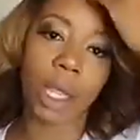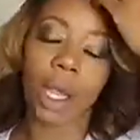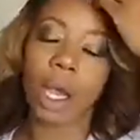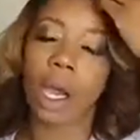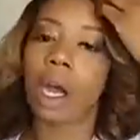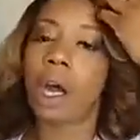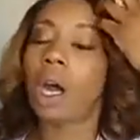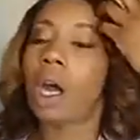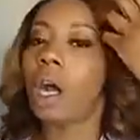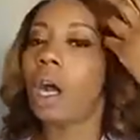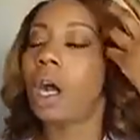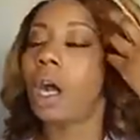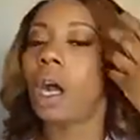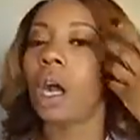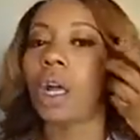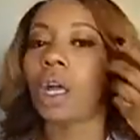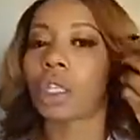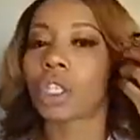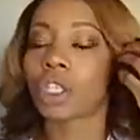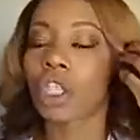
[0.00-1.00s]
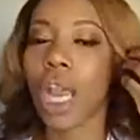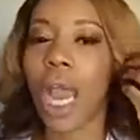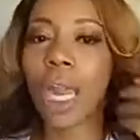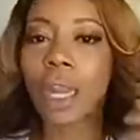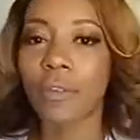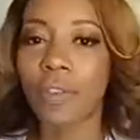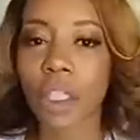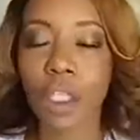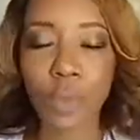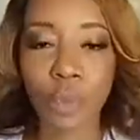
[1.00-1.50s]
a shot
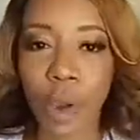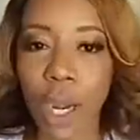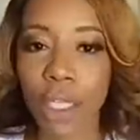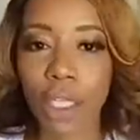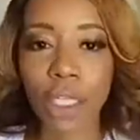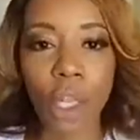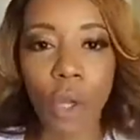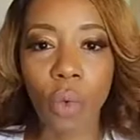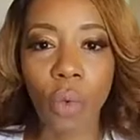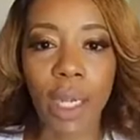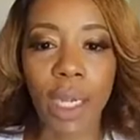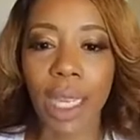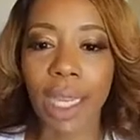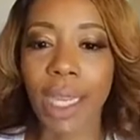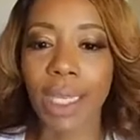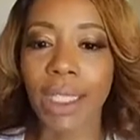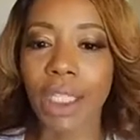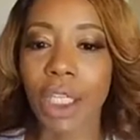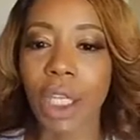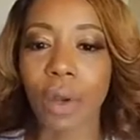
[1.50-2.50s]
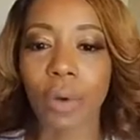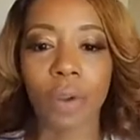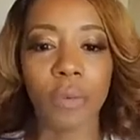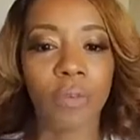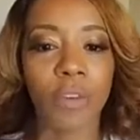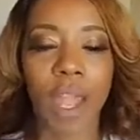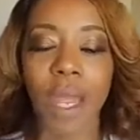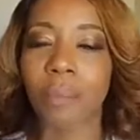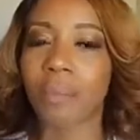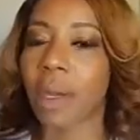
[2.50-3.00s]
of espresso when they get to your
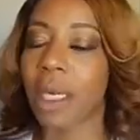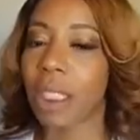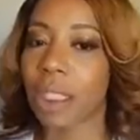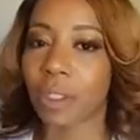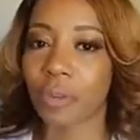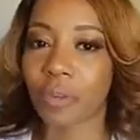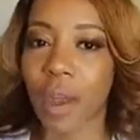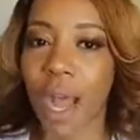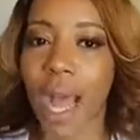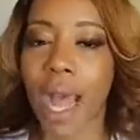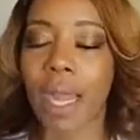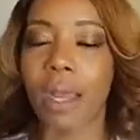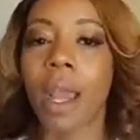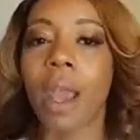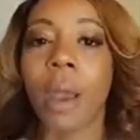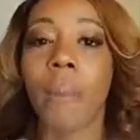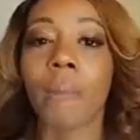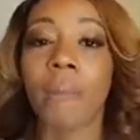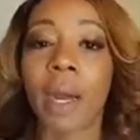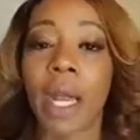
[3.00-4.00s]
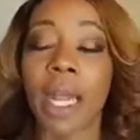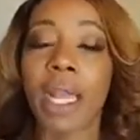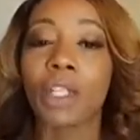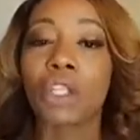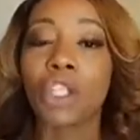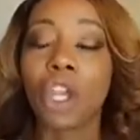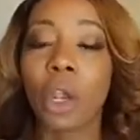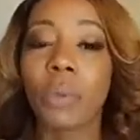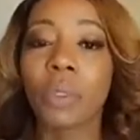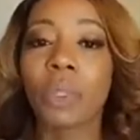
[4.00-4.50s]
event, but it's fine. But in
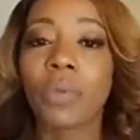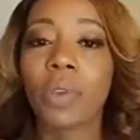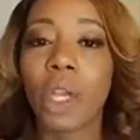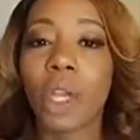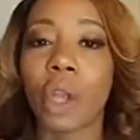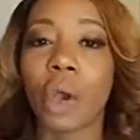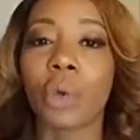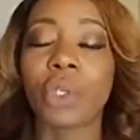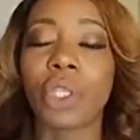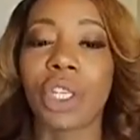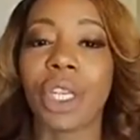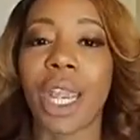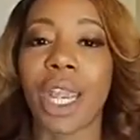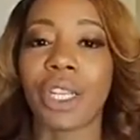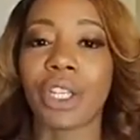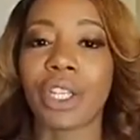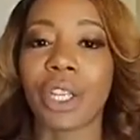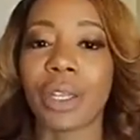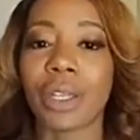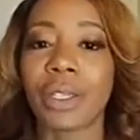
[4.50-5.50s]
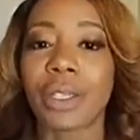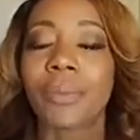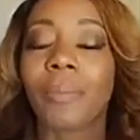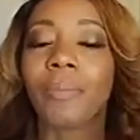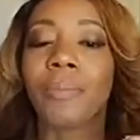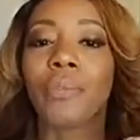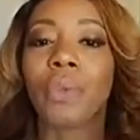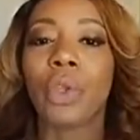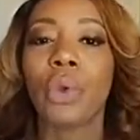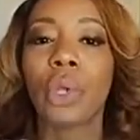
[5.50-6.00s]
terms of negotiations,
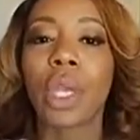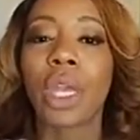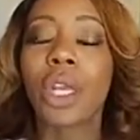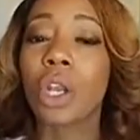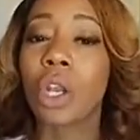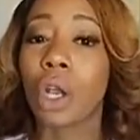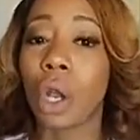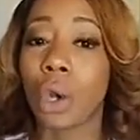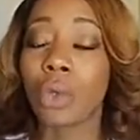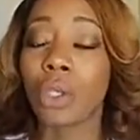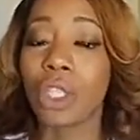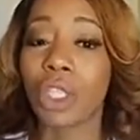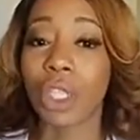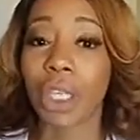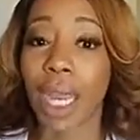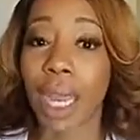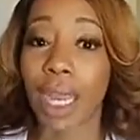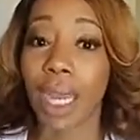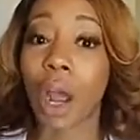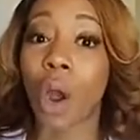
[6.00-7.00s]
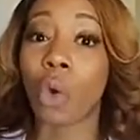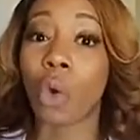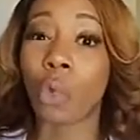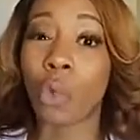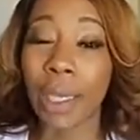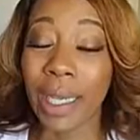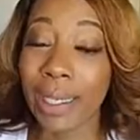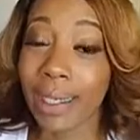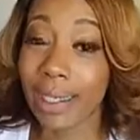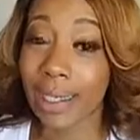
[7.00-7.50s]
you can negotiate a
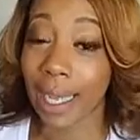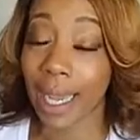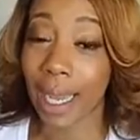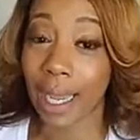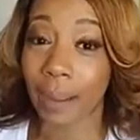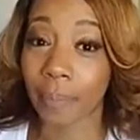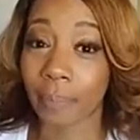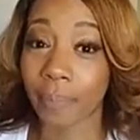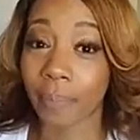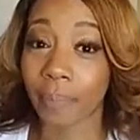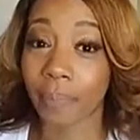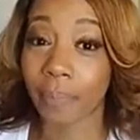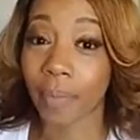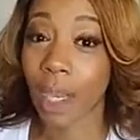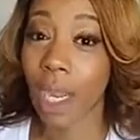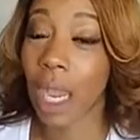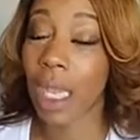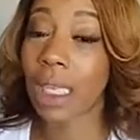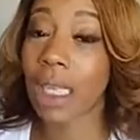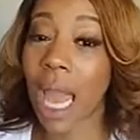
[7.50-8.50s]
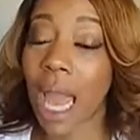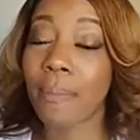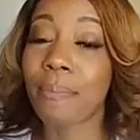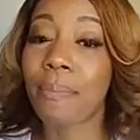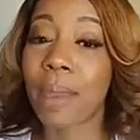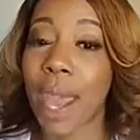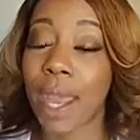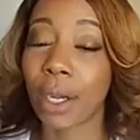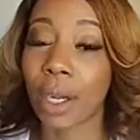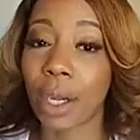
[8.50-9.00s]
weekday a lot
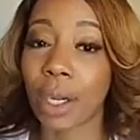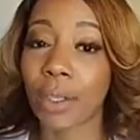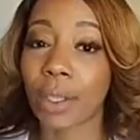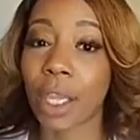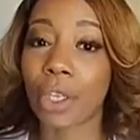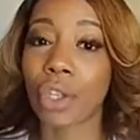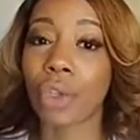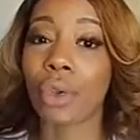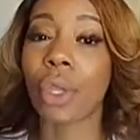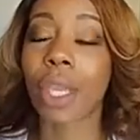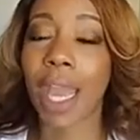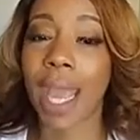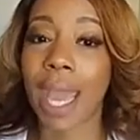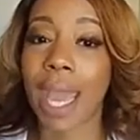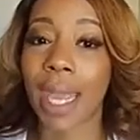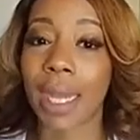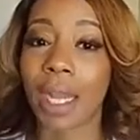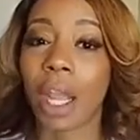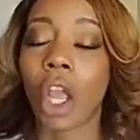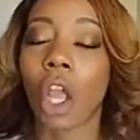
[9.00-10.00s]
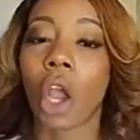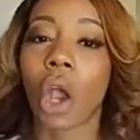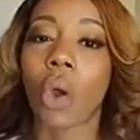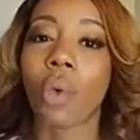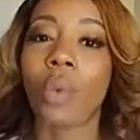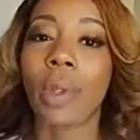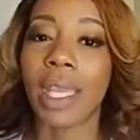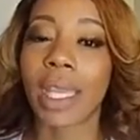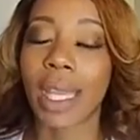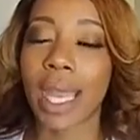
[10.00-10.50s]
better than you can a
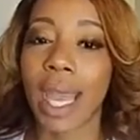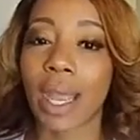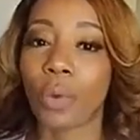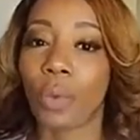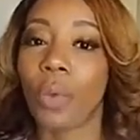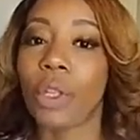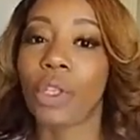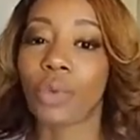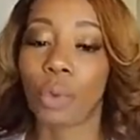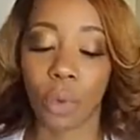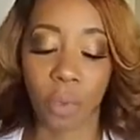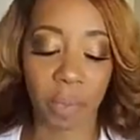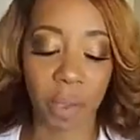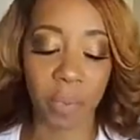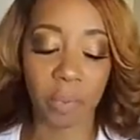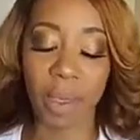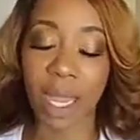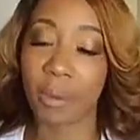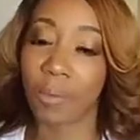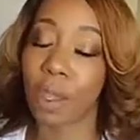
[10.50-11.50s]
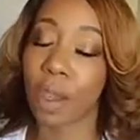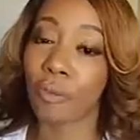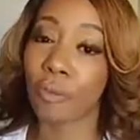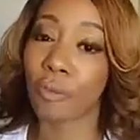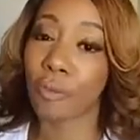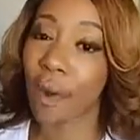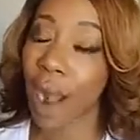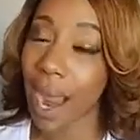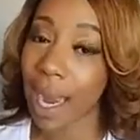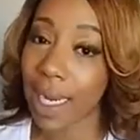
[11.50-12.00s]
weekend, which would be maybe a
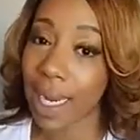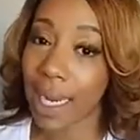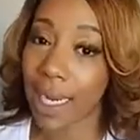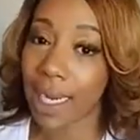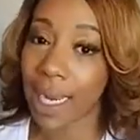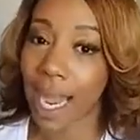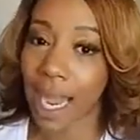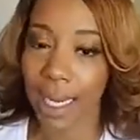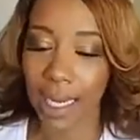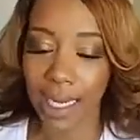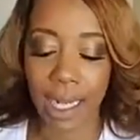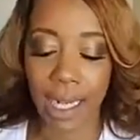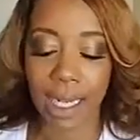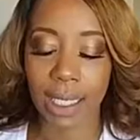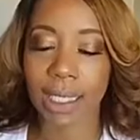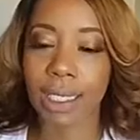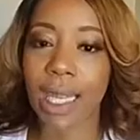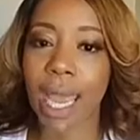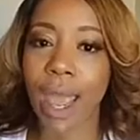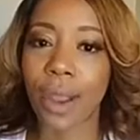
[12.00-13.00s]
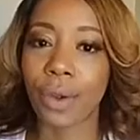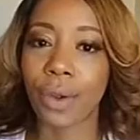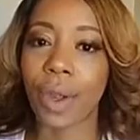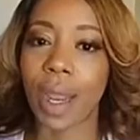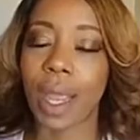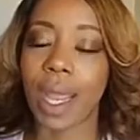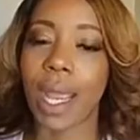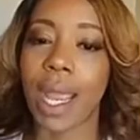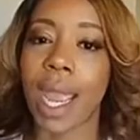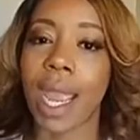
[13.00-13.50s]
Friday night,
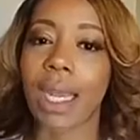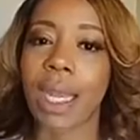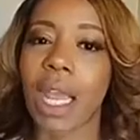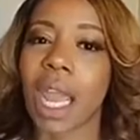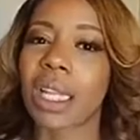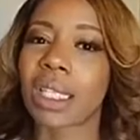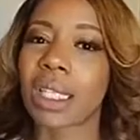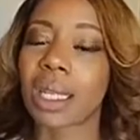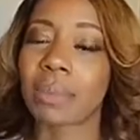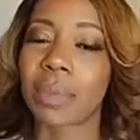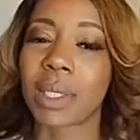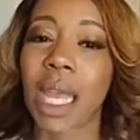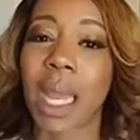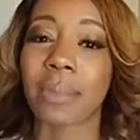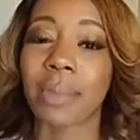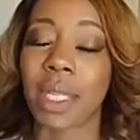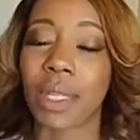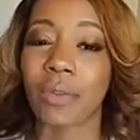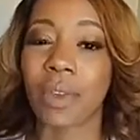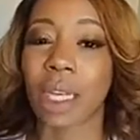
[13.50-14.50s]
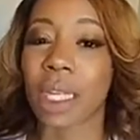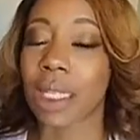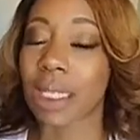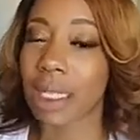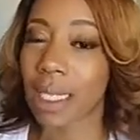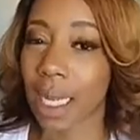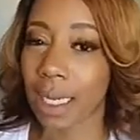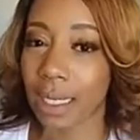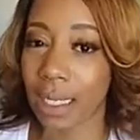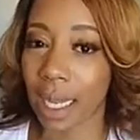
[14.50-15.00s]
Saturday, and sometimes even a
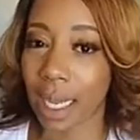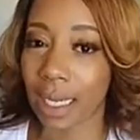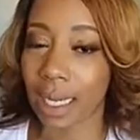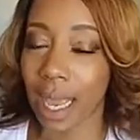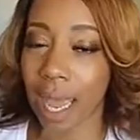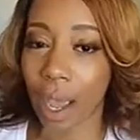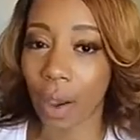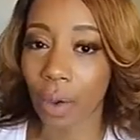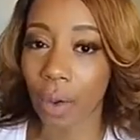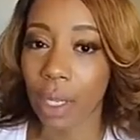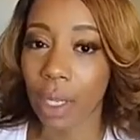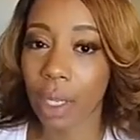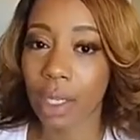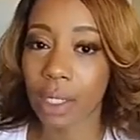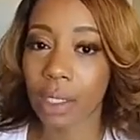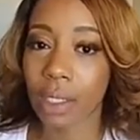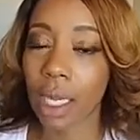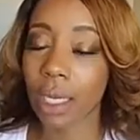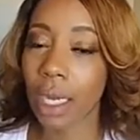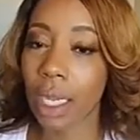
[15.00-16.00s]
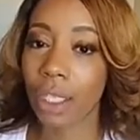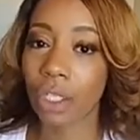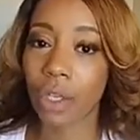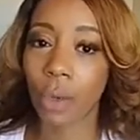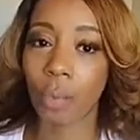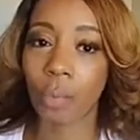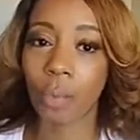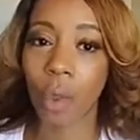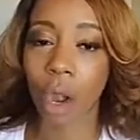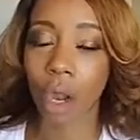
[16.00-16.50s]
Sunday now. Sundays
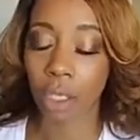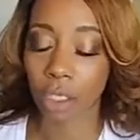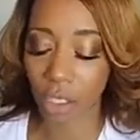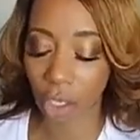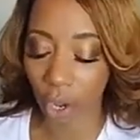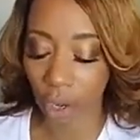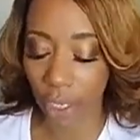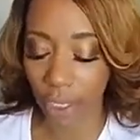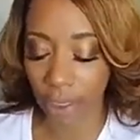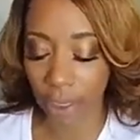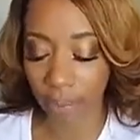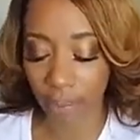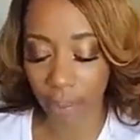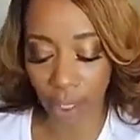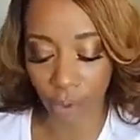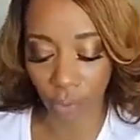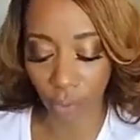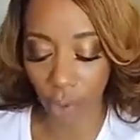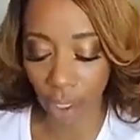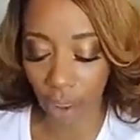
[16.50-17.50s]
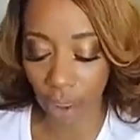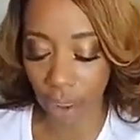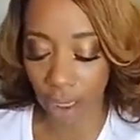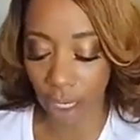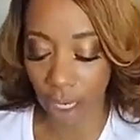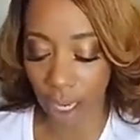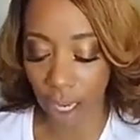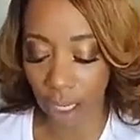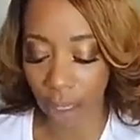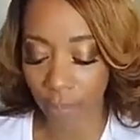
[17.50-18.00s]
are starting to be really
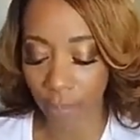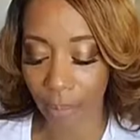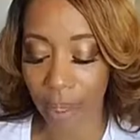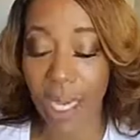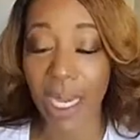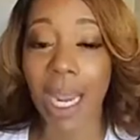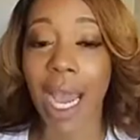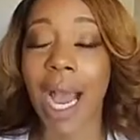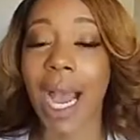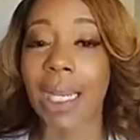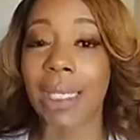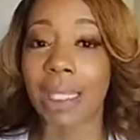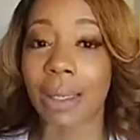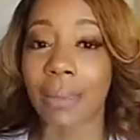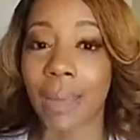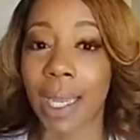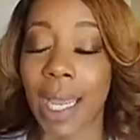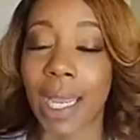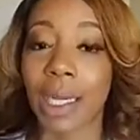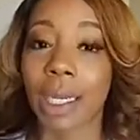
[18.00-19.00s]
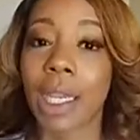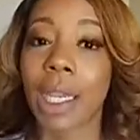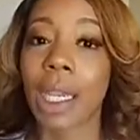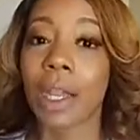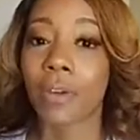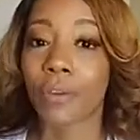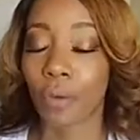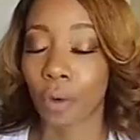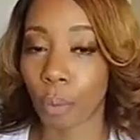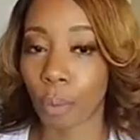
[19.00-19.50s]
in high demand
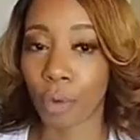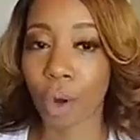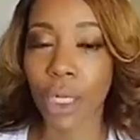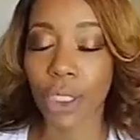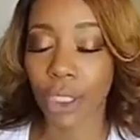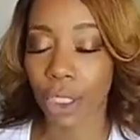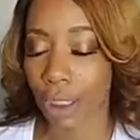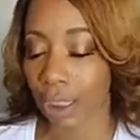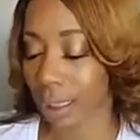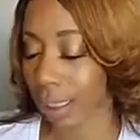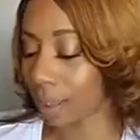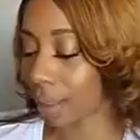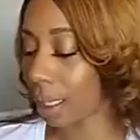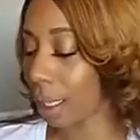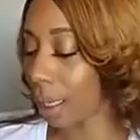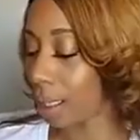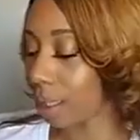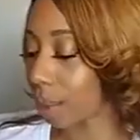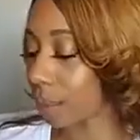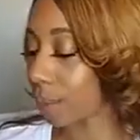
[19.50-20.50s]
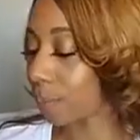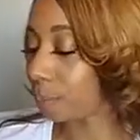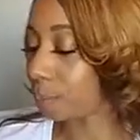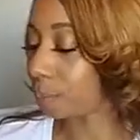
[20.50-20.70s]
for brunches and things.